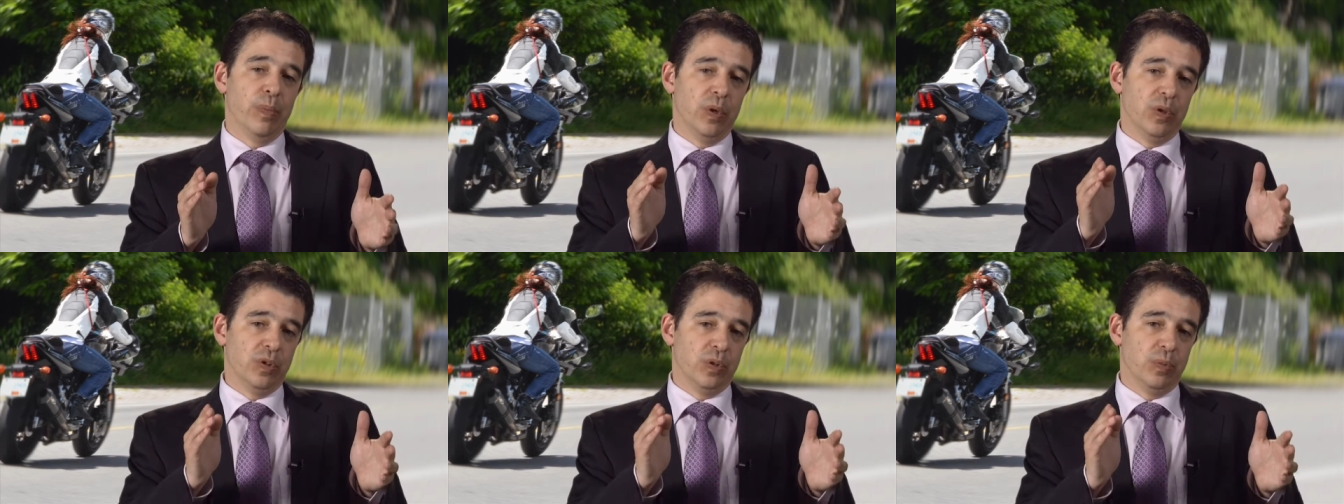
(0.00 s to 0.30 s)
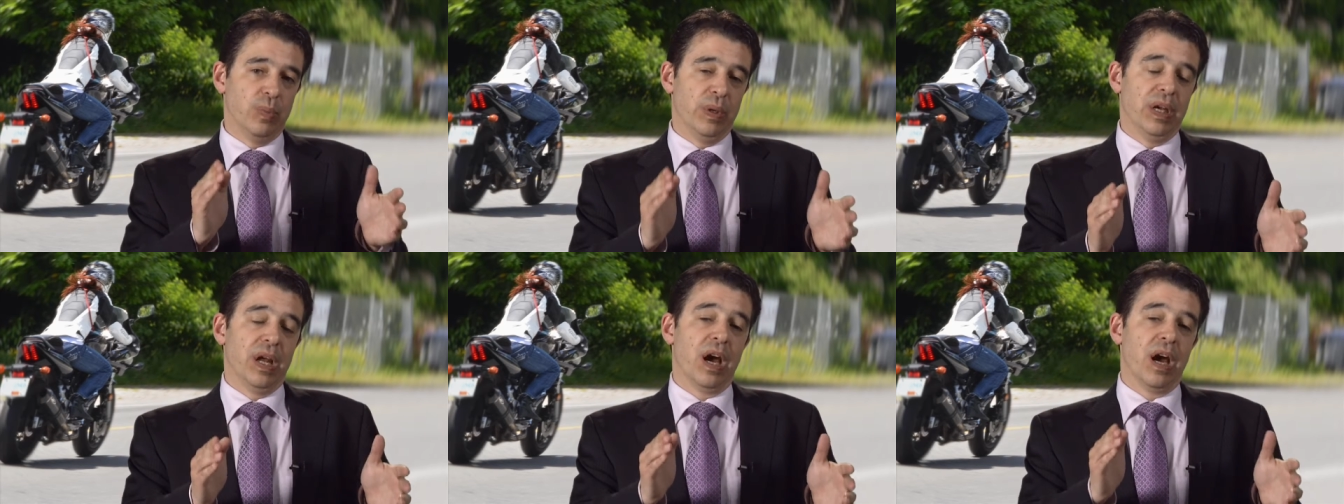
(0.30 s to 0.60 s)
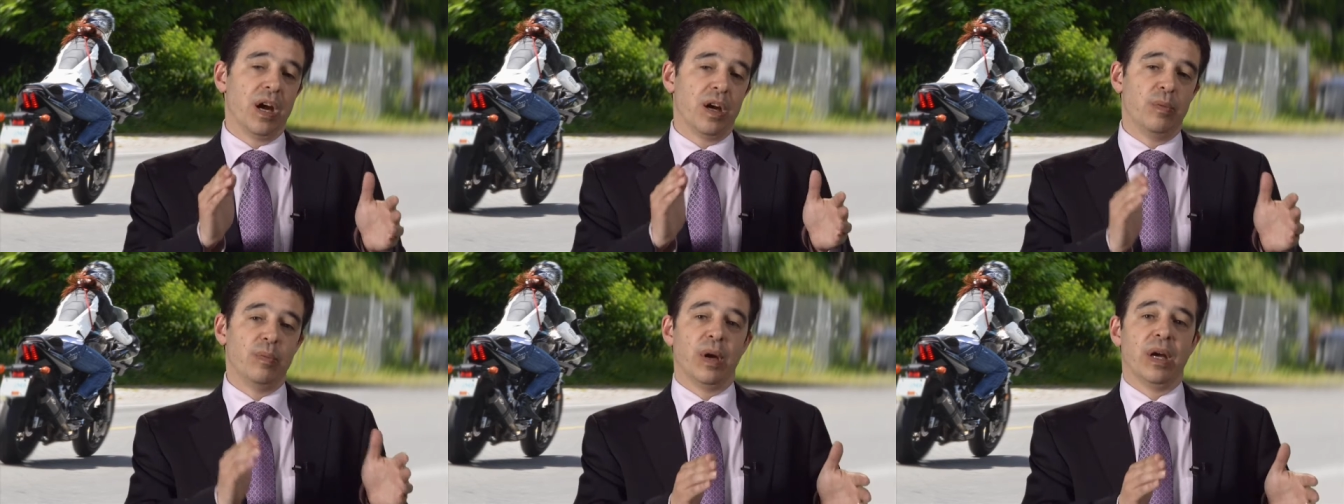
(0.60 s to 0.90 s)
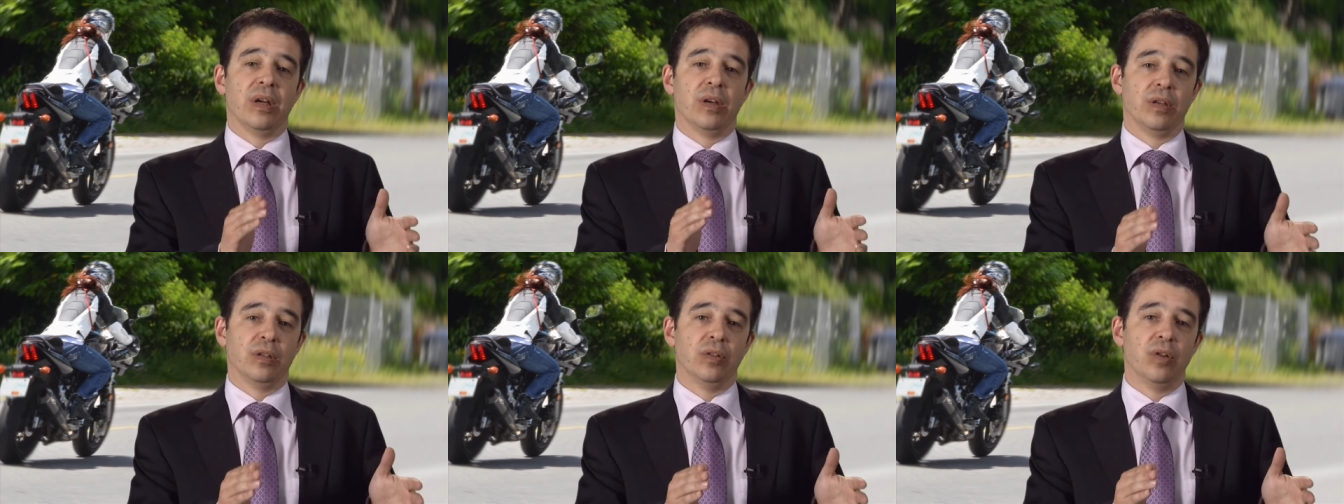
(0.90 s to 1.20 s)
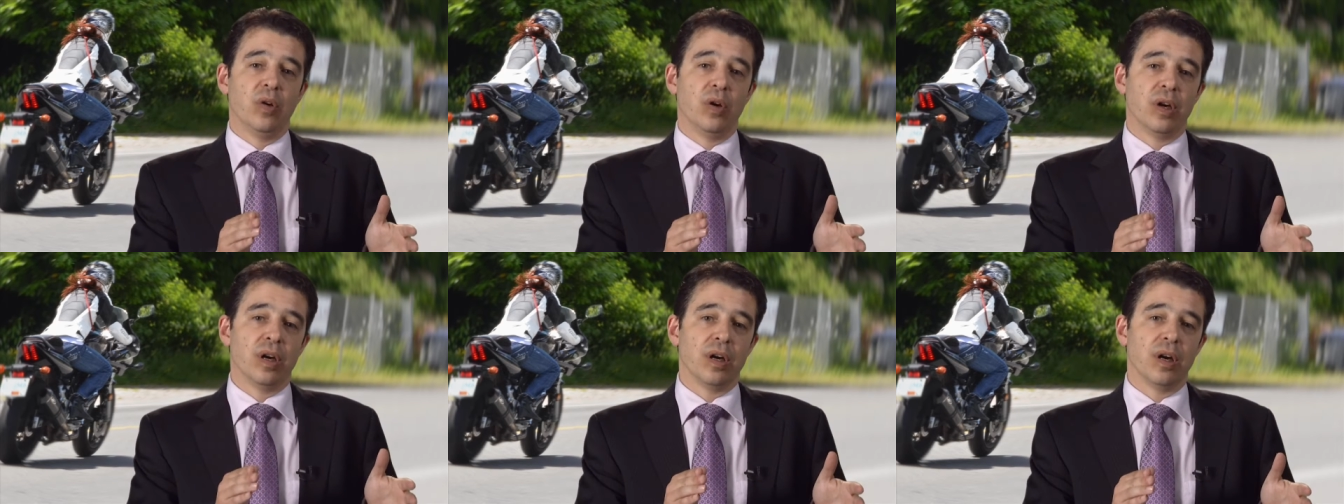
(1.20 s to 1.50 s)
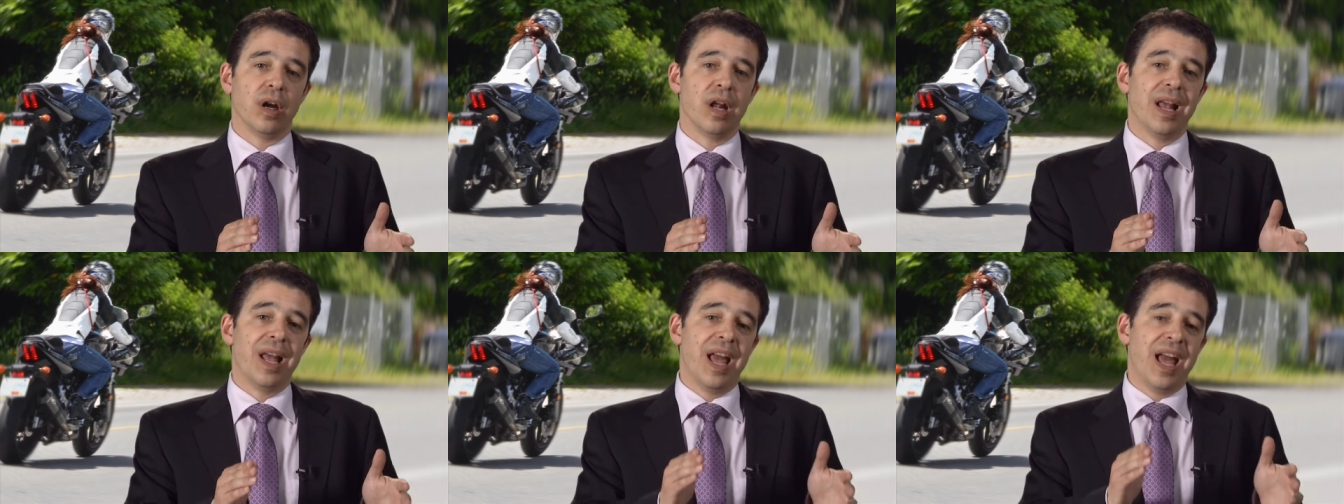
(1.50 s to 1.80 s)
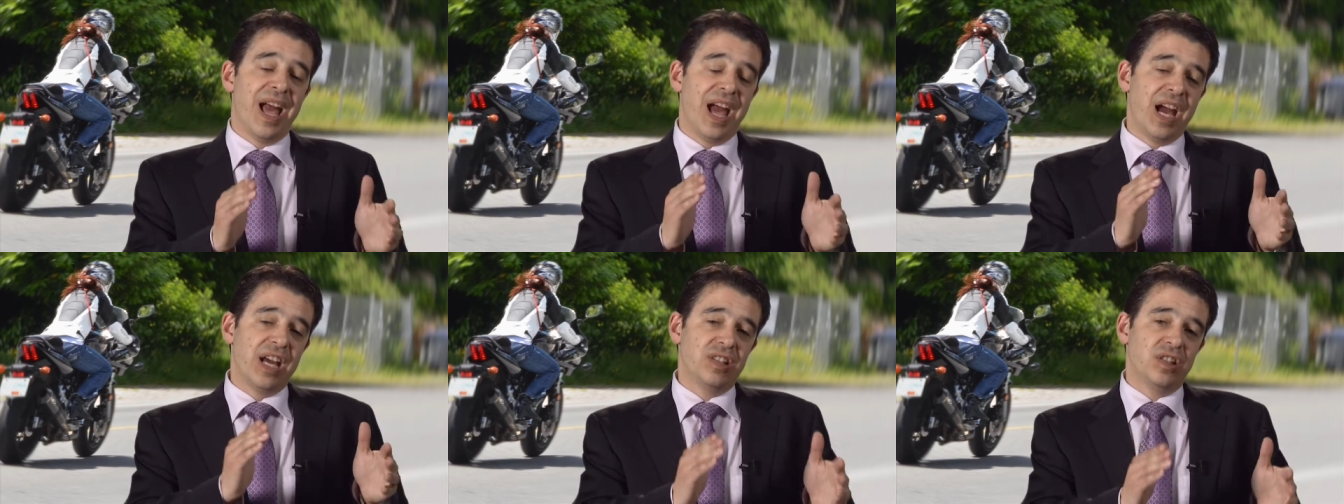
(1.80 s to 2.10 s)
who's been hired by your lawyer
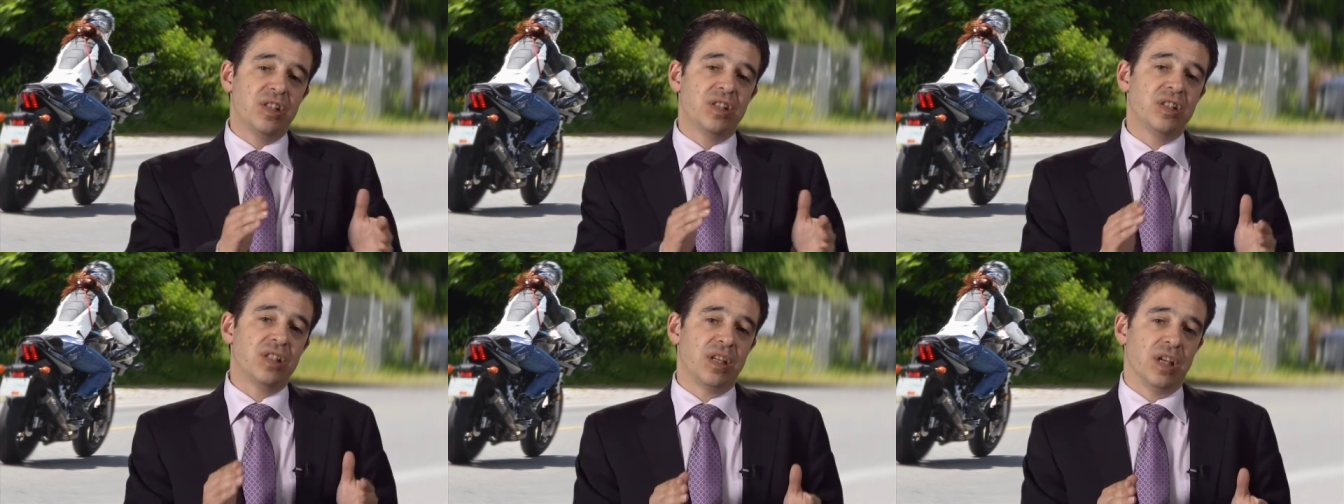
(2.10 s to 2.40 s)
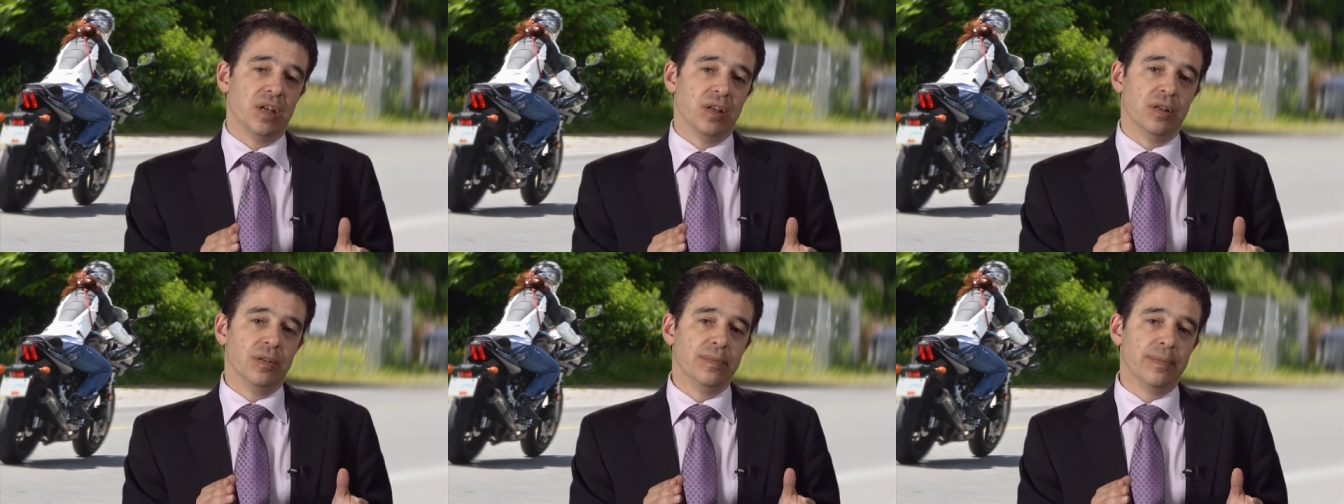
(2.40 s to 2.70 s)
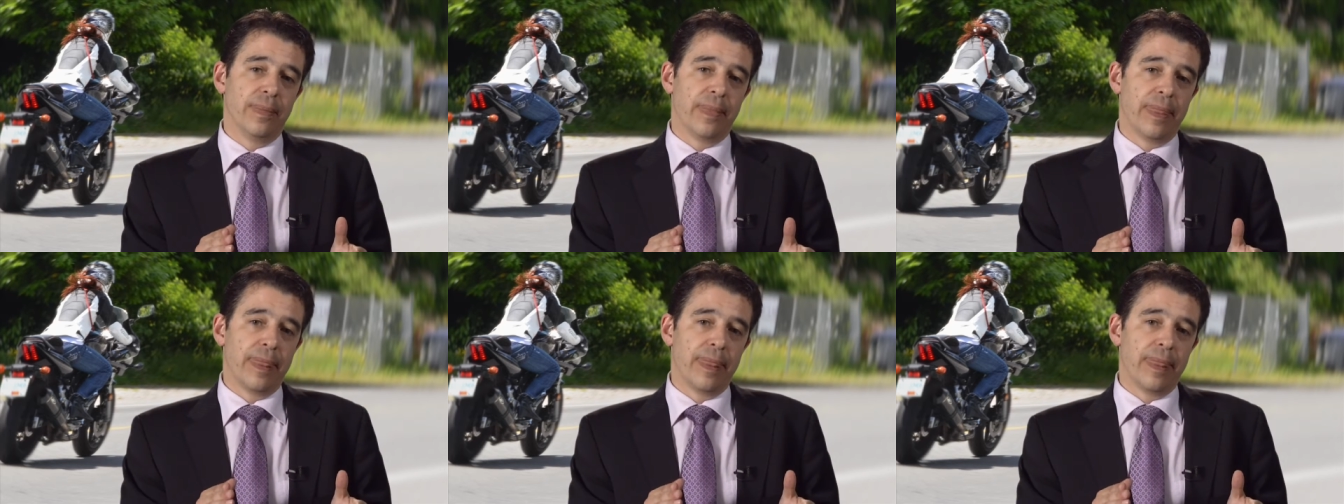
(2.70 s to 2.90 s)
has the skill